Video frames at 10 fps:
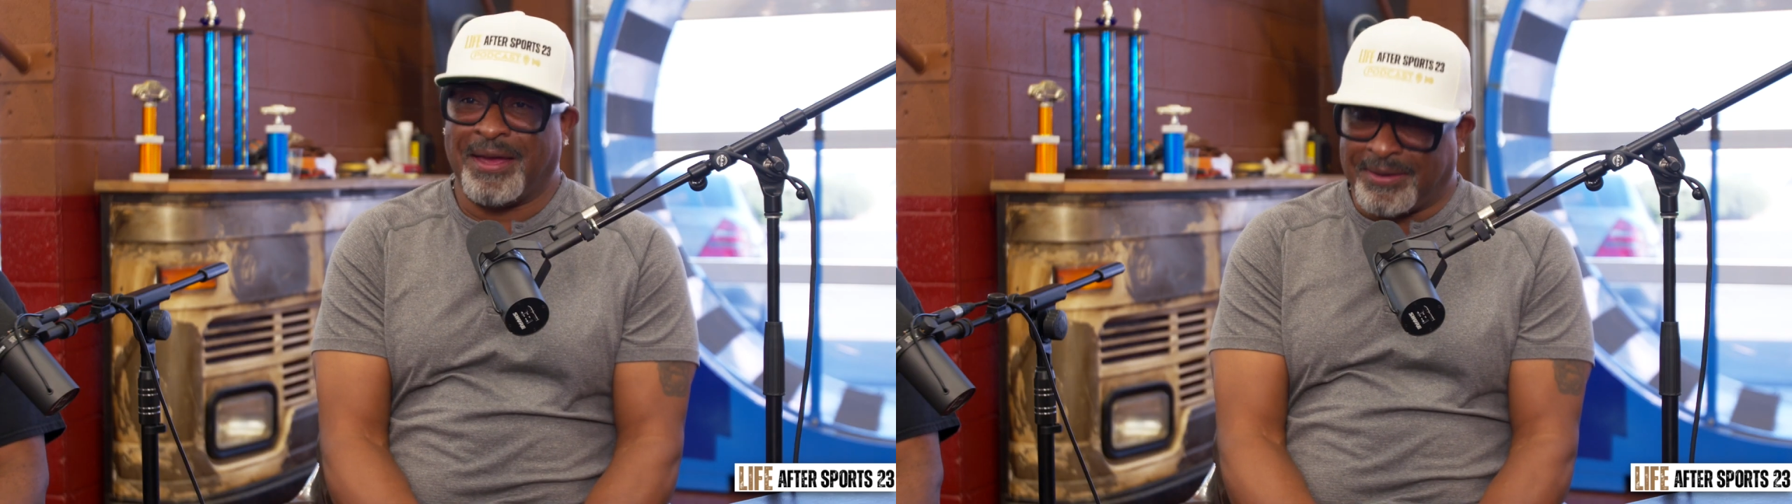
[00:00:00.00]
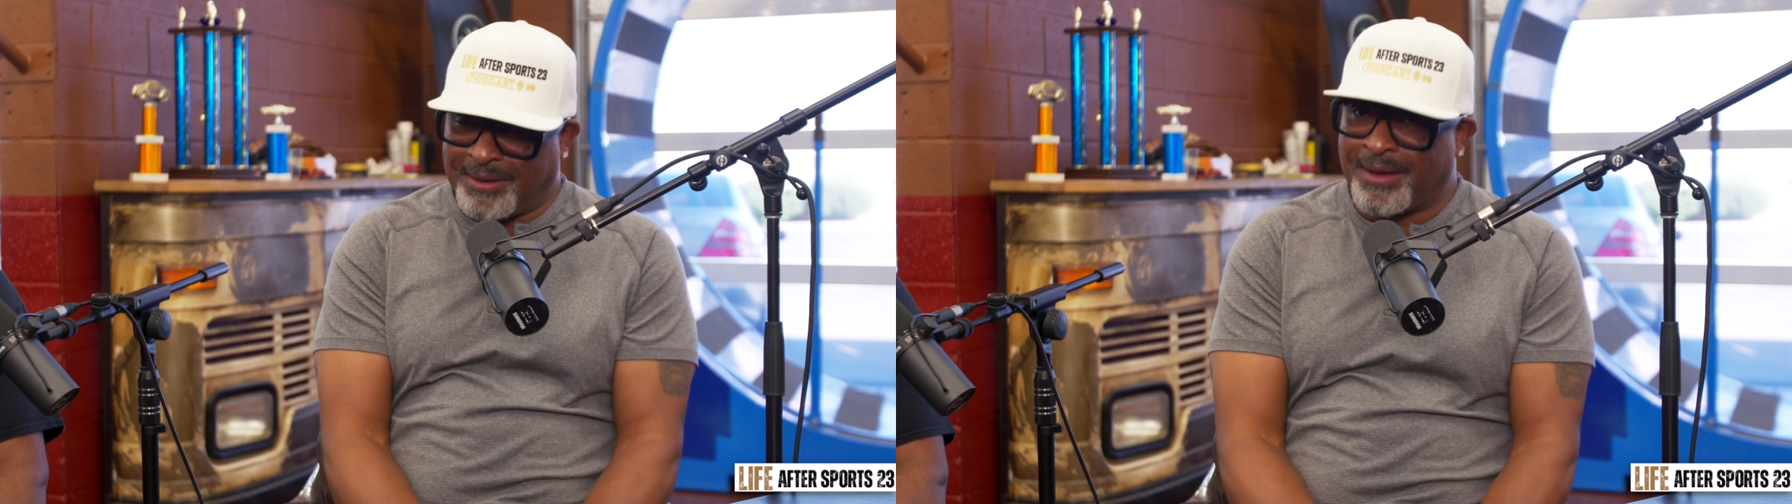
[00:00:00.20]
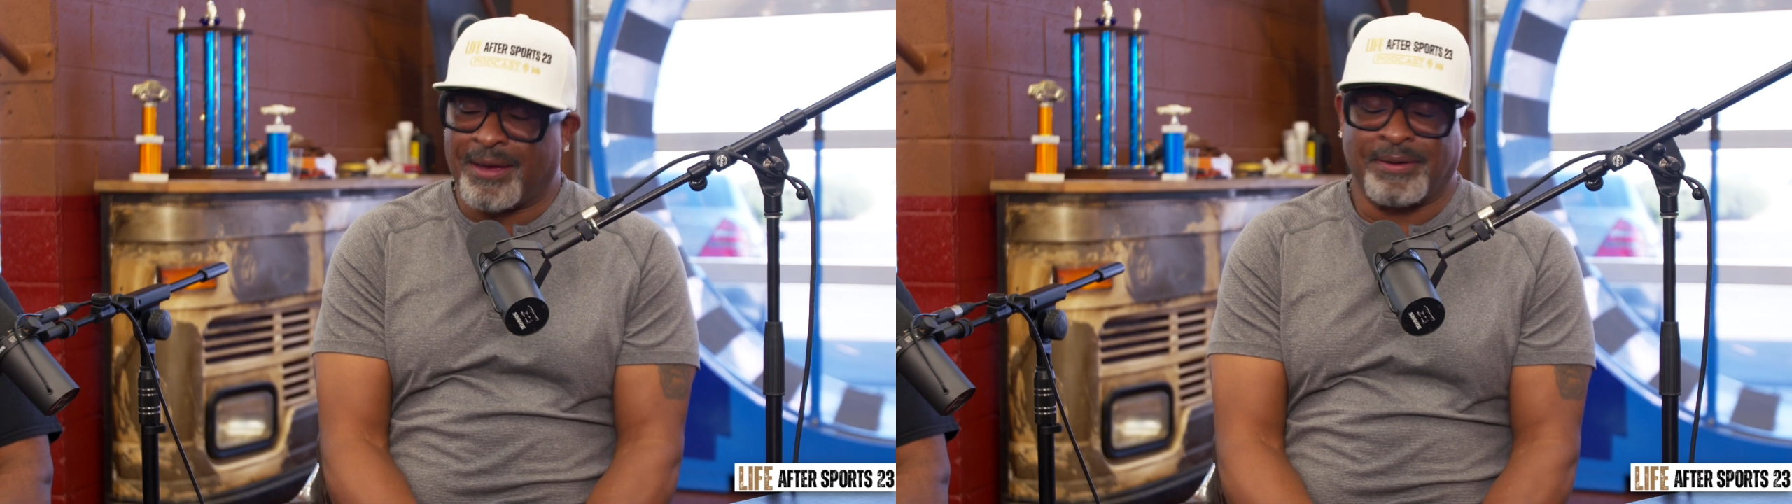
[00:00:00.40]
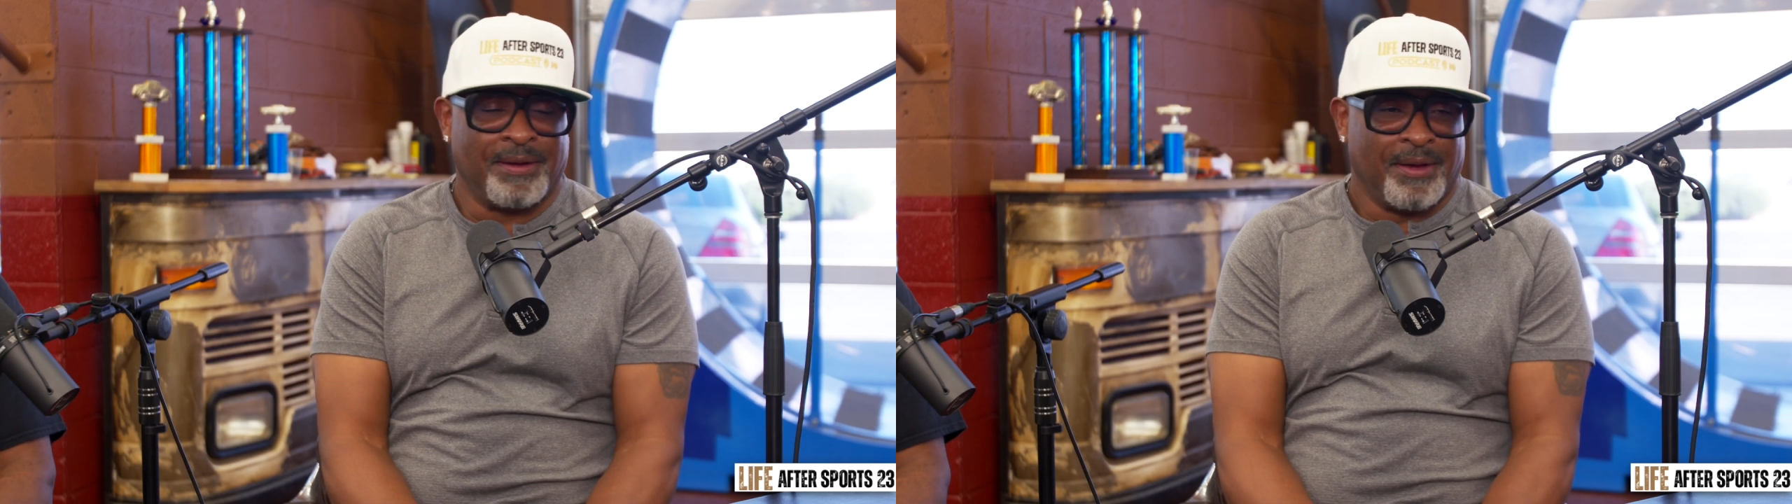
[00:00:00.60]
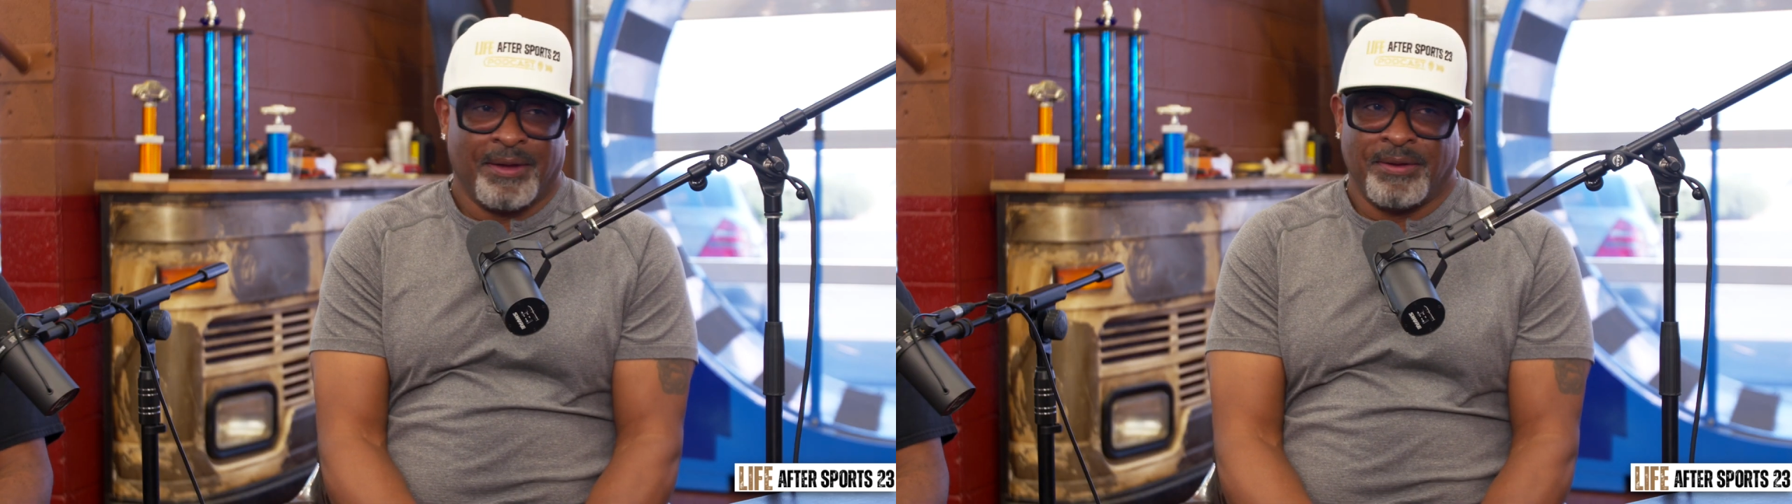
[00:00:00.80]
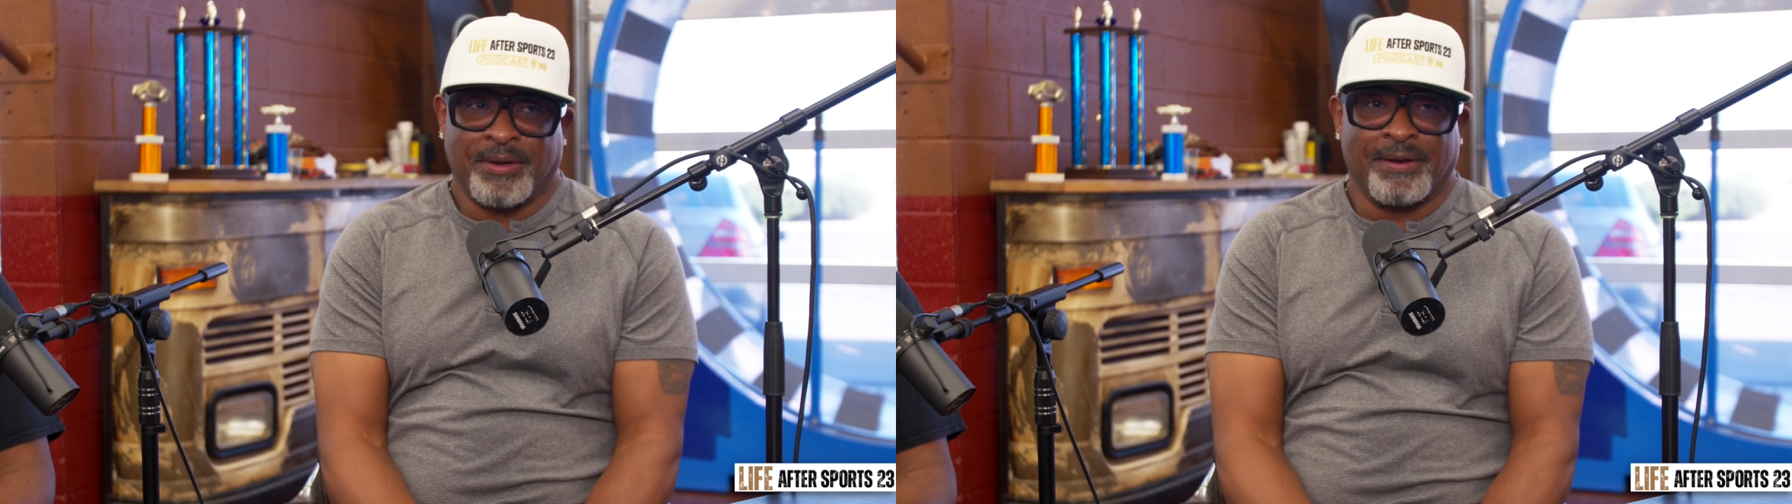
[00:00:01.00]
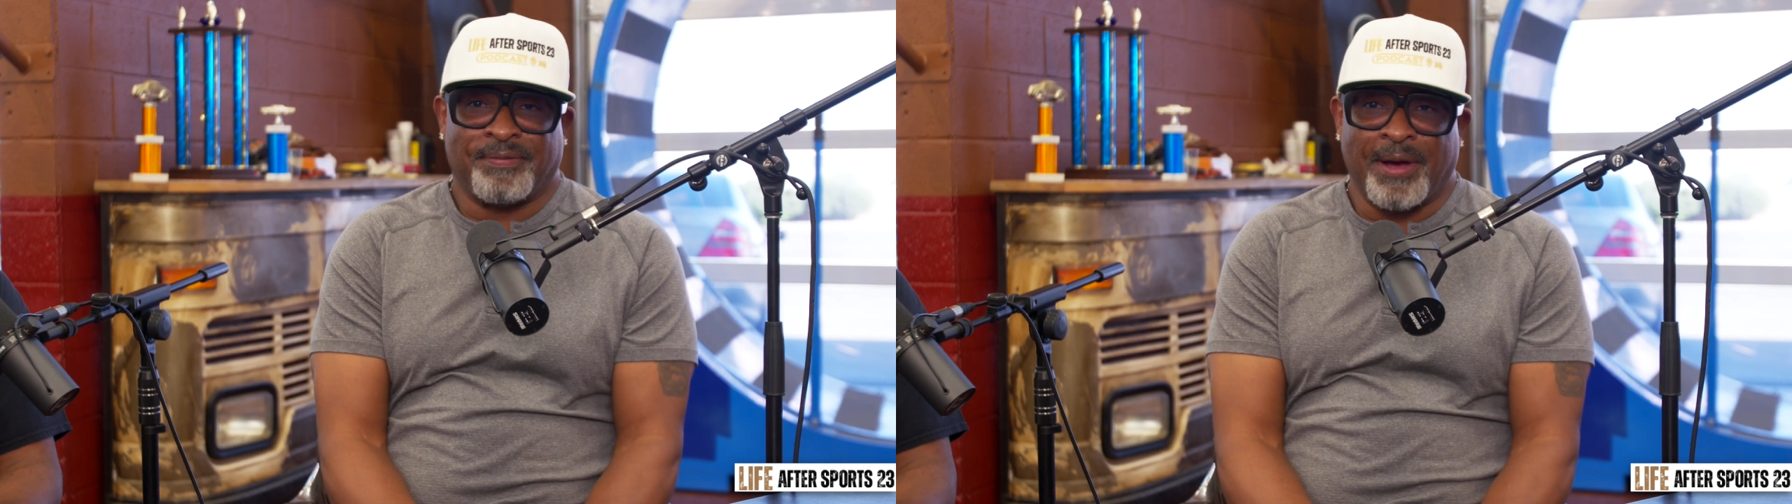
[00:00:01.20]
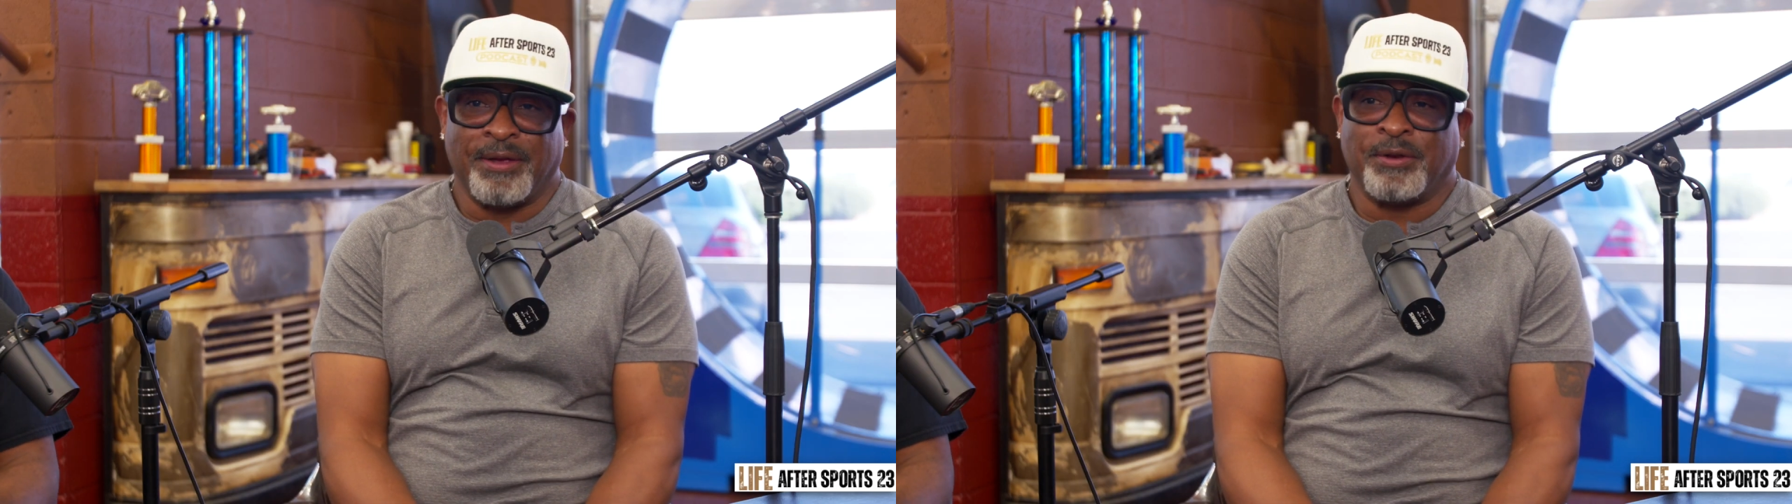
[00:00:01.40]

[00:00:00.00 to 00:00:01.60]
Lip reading: Yeah. You got to fight.